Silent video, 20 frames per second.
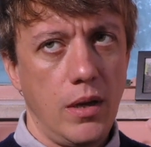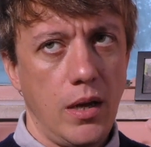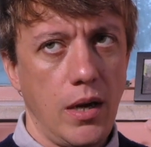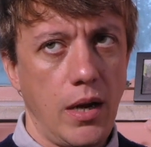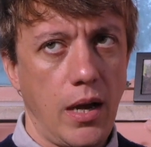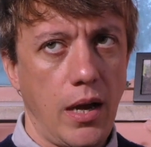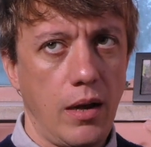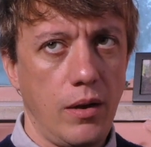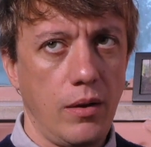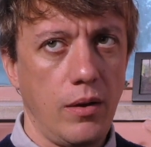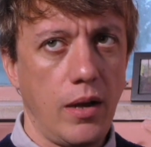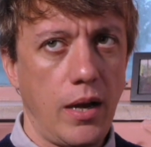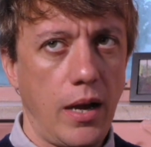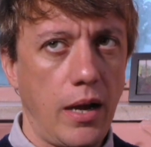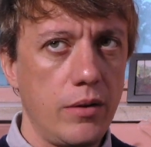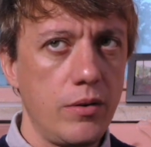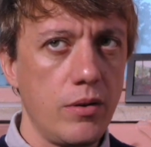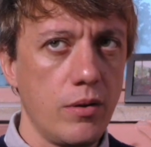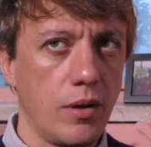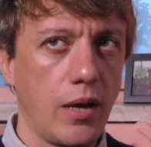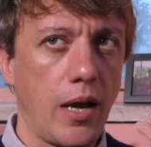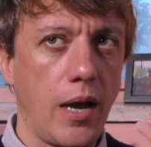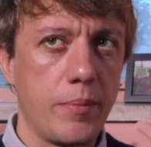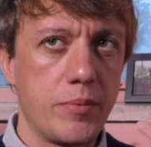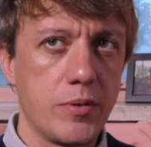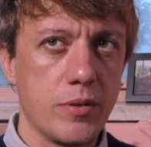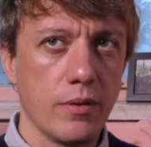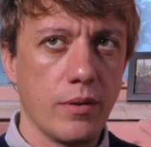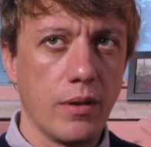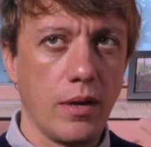and how do you
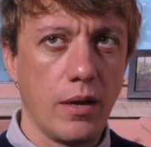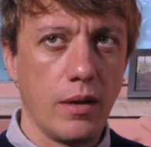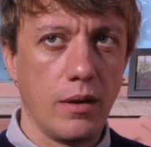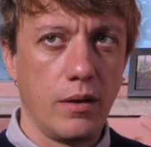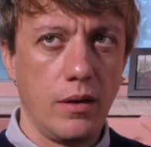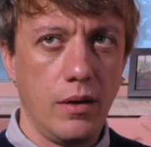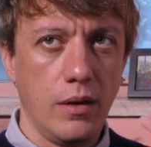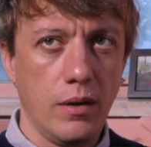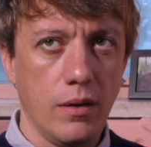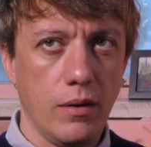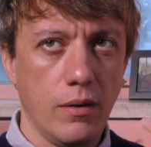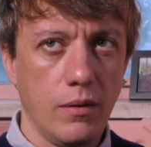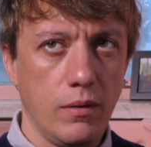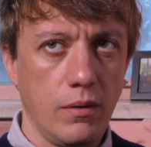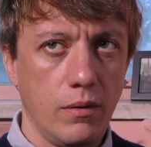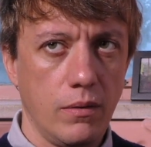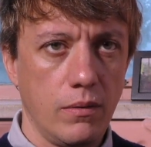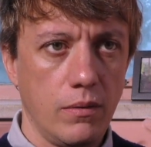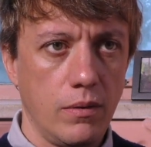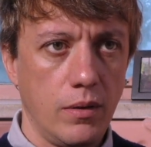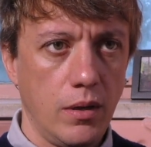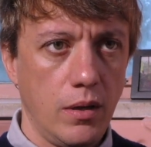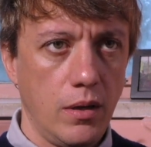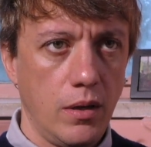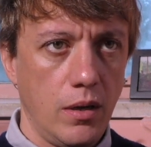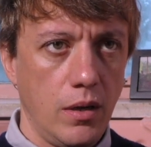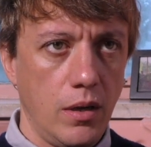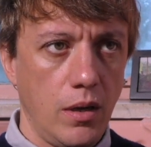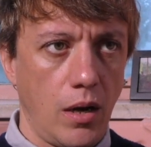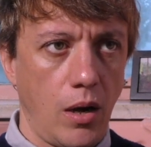capture that, you know, and
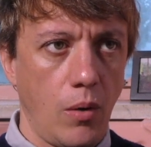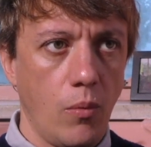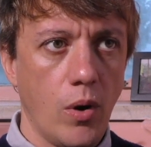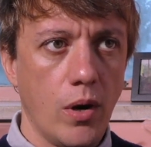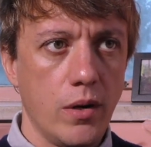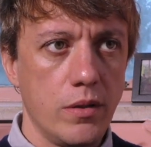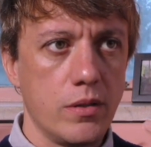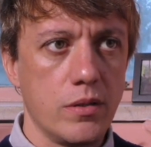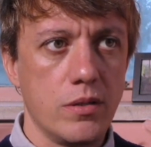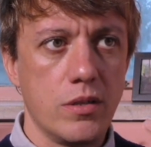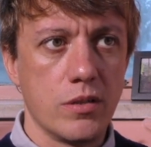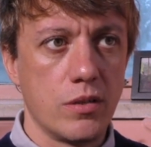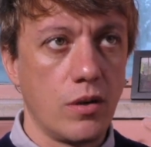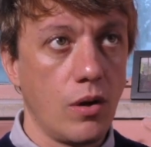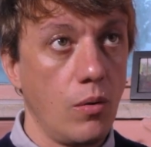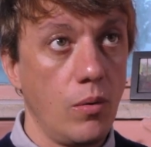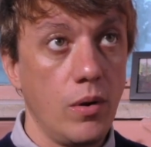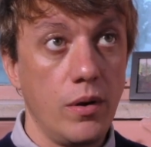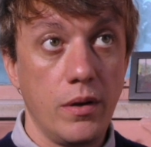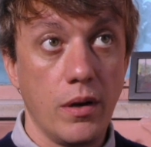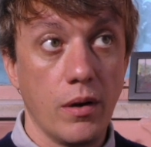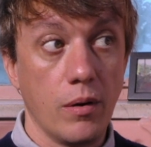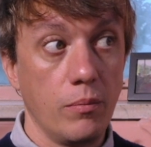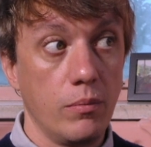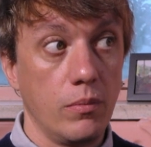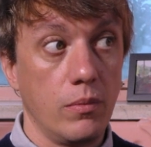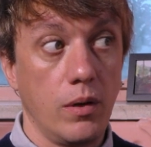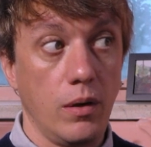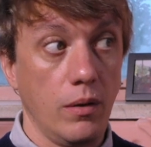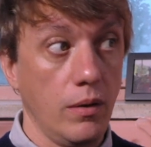I wanted to just go in there
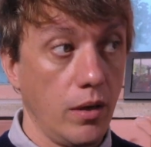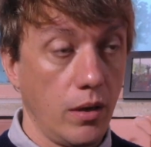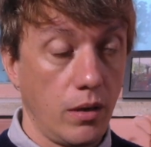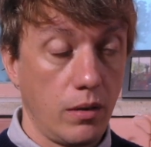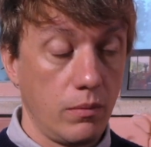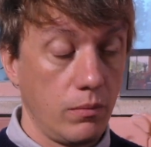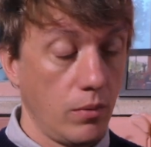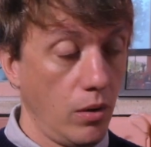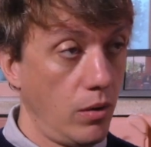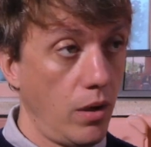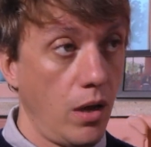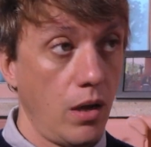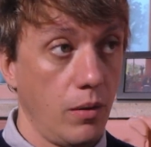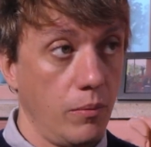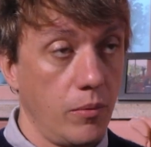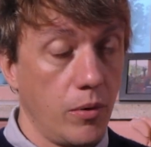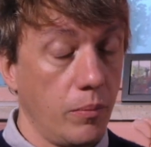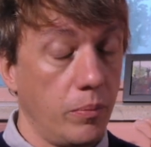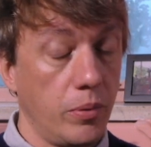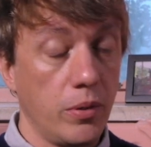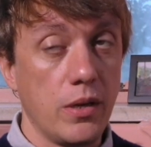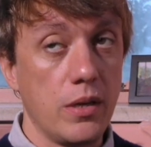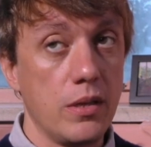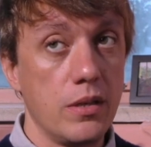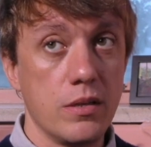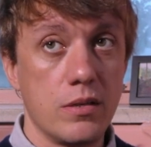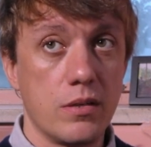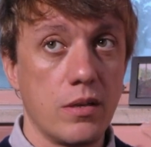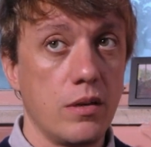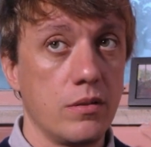and like, okay, I'm gonna play
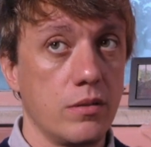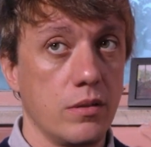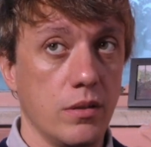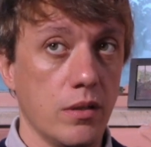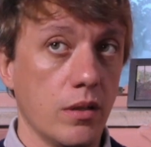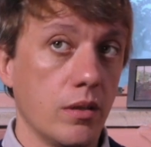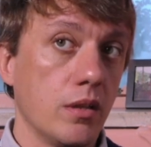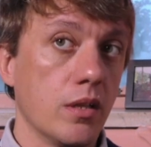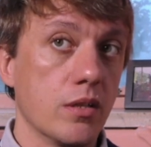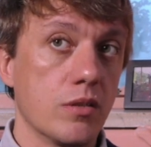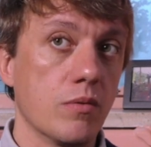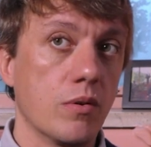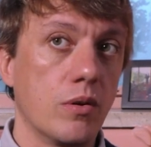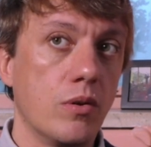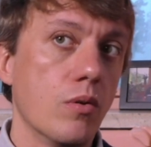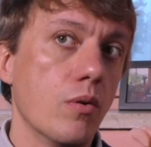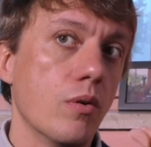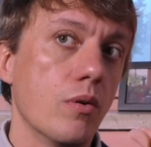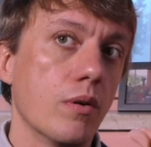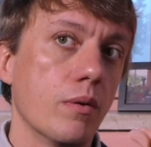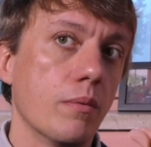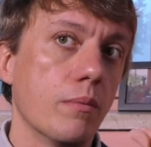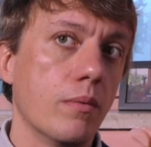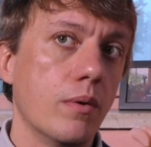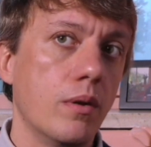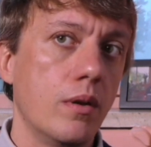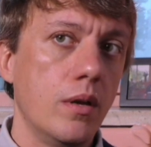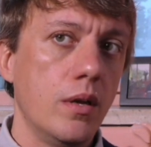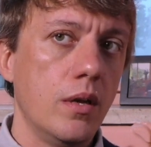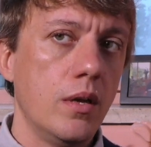these songs and let's record them.
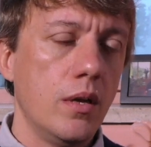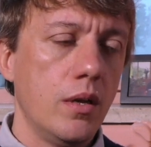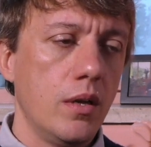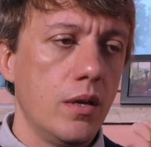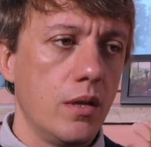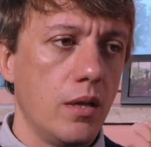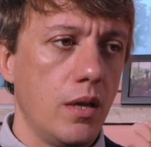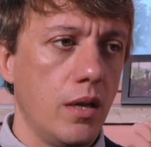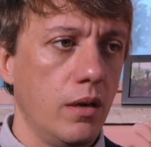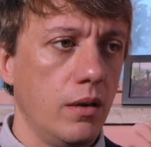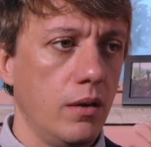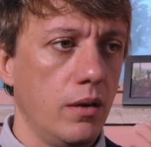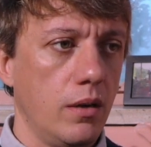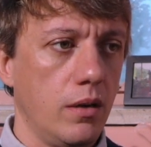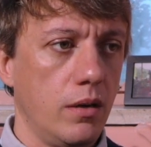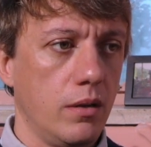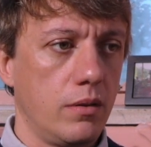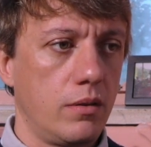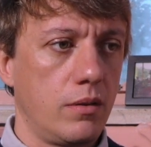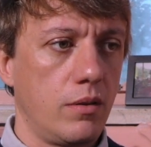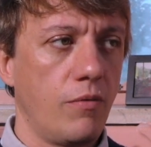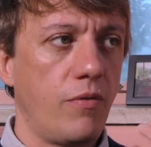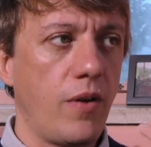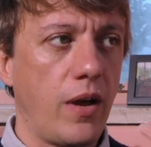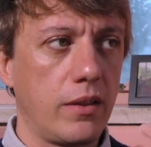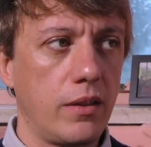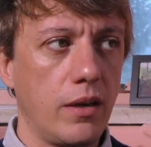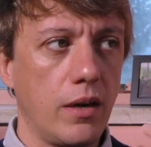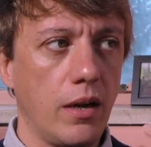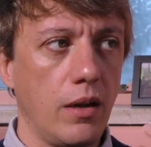And the
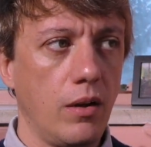fact that